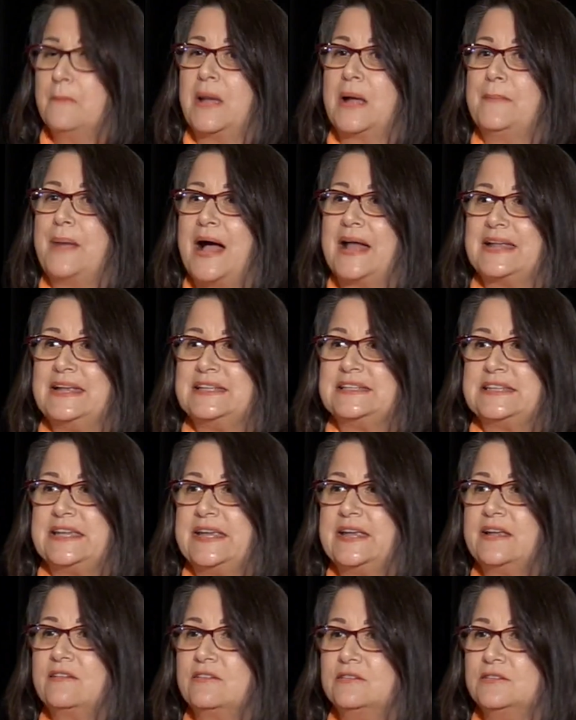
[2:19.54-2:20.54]
My body
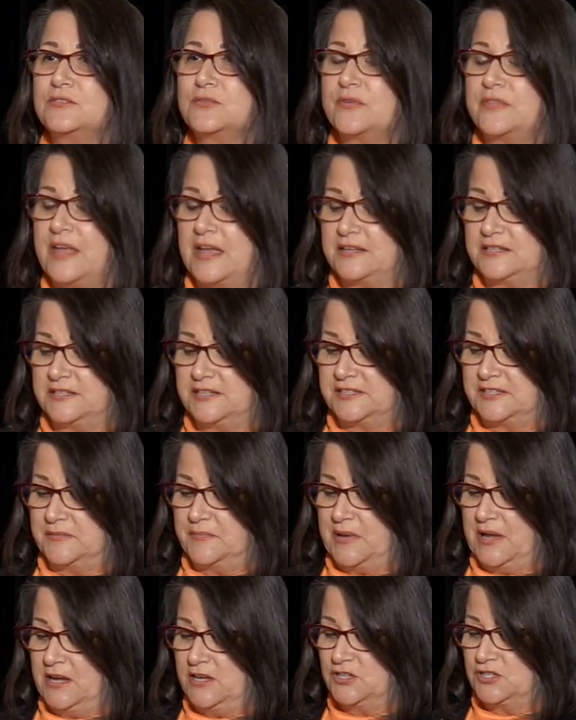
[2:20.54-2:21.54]
tingled with
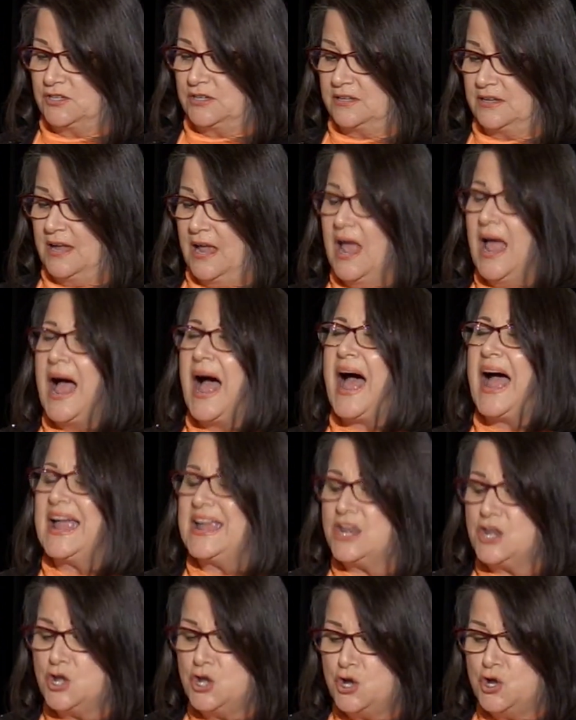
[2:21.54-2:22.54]
anticipation.
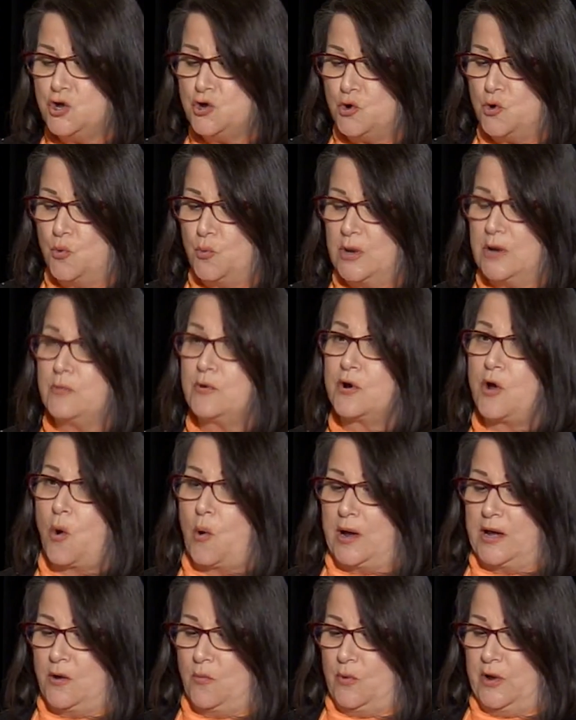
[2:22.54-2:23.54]
I knew we were
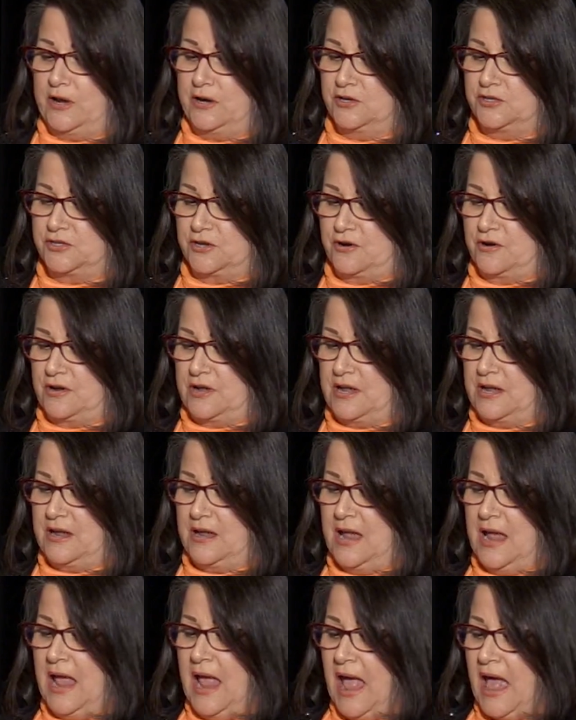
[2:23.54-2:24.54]
going to win a turkey,
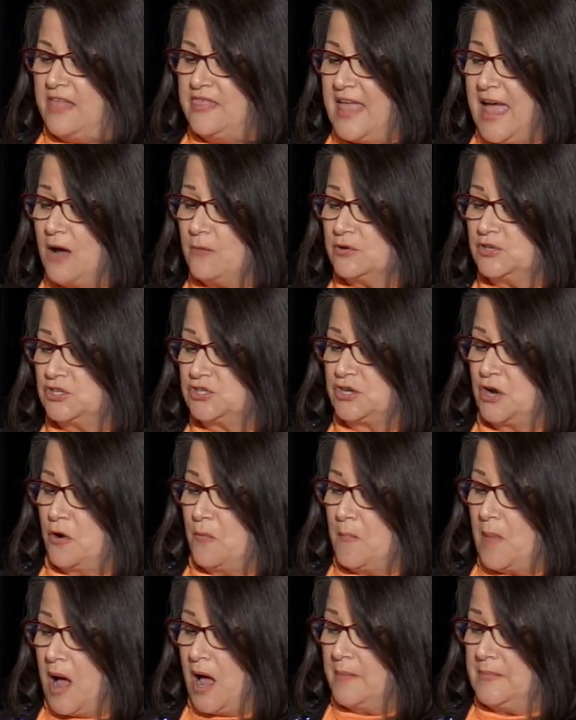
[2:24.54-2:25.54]
and that would show
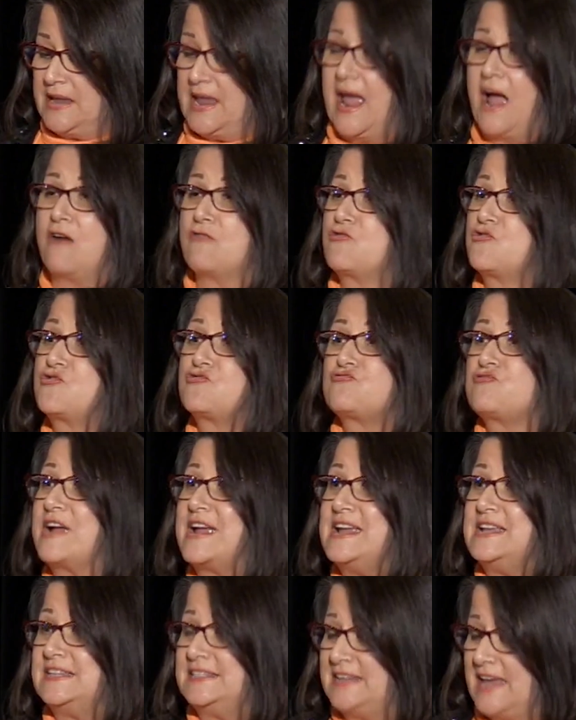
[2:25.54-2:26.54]
Mommy how
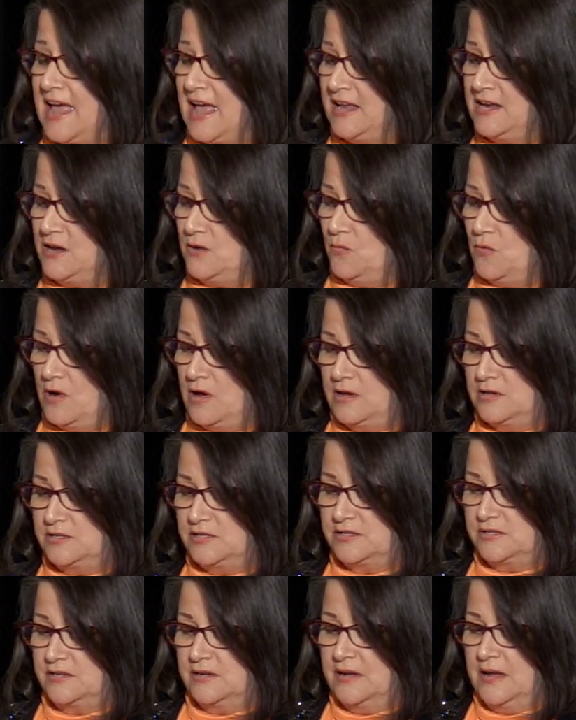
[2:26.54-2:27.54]
great Daddy
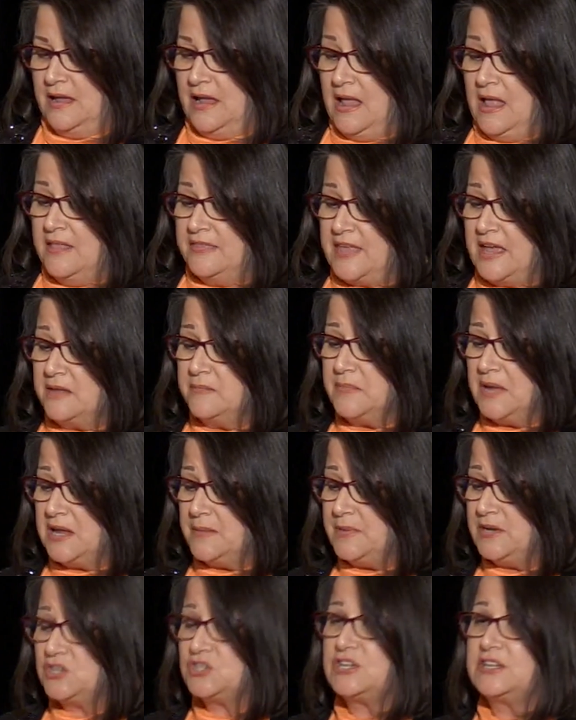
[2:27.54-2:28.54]
was. Then
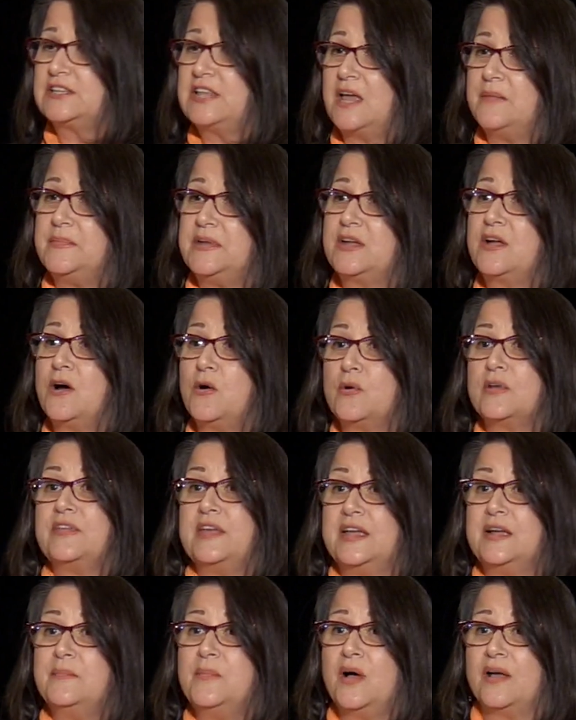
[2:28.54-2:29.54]
maybe she'd let me go with
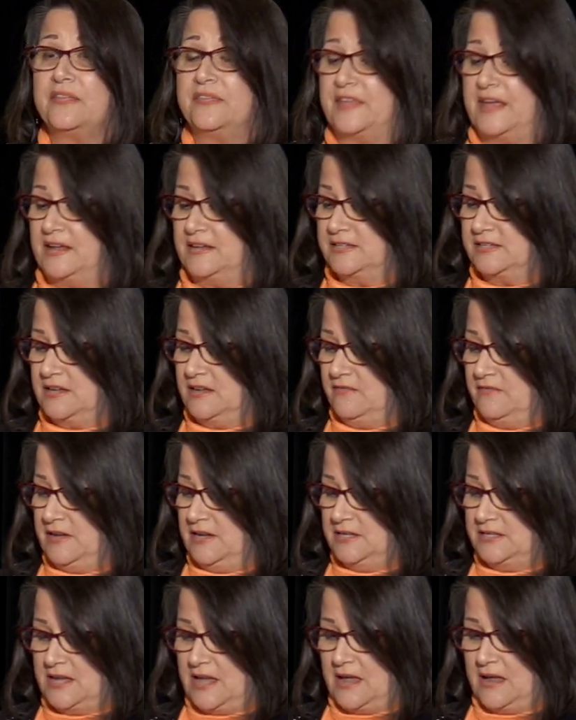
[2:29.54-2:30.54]
him on
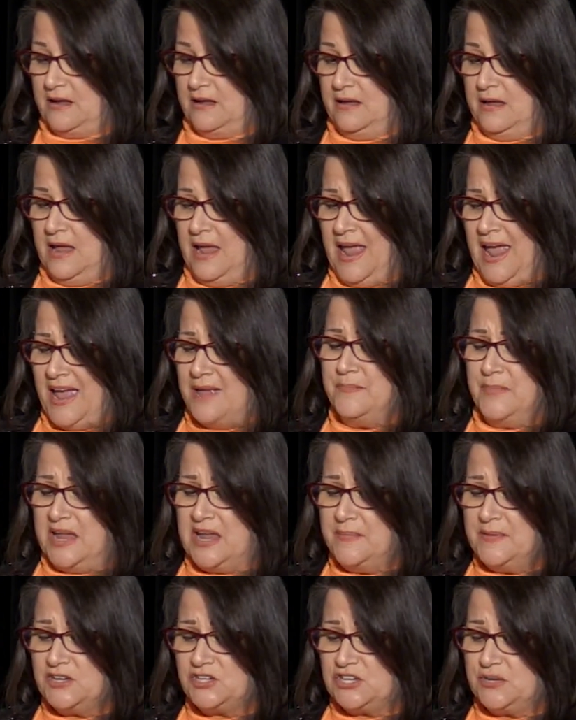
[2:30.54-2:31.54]
Thanksgiving Day, and
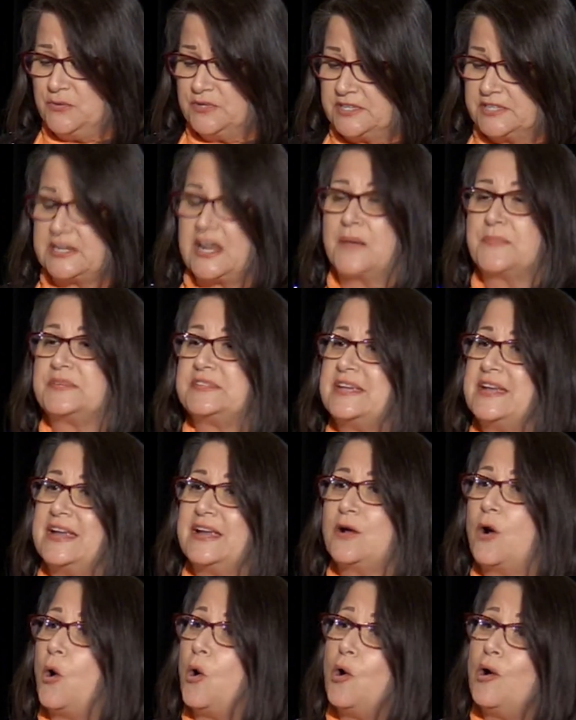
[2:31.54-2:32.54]
maybe she would stop
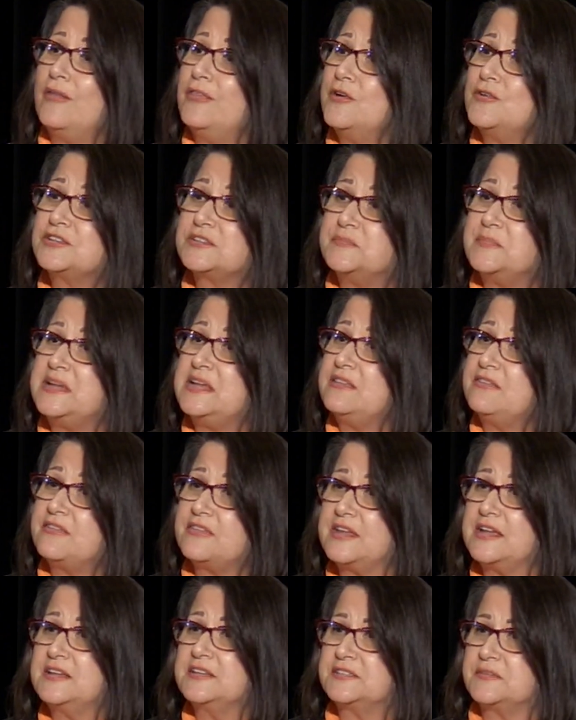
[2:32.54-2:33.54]
saying all those mean
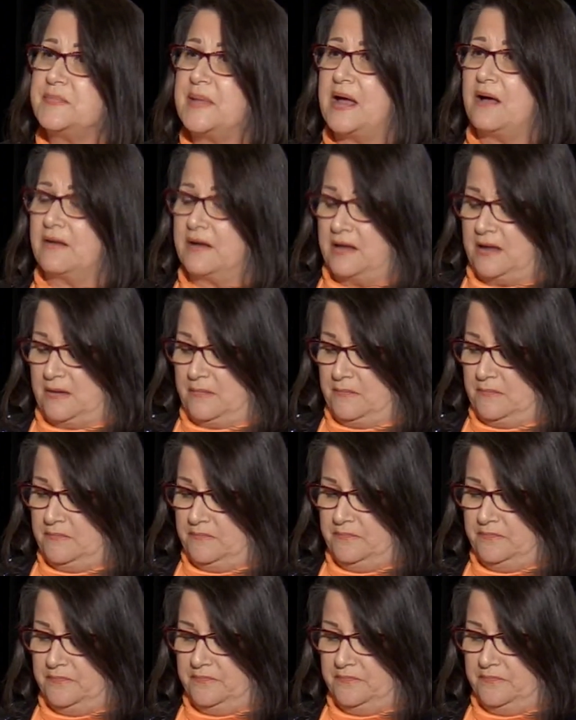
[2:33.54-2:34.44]
things about him.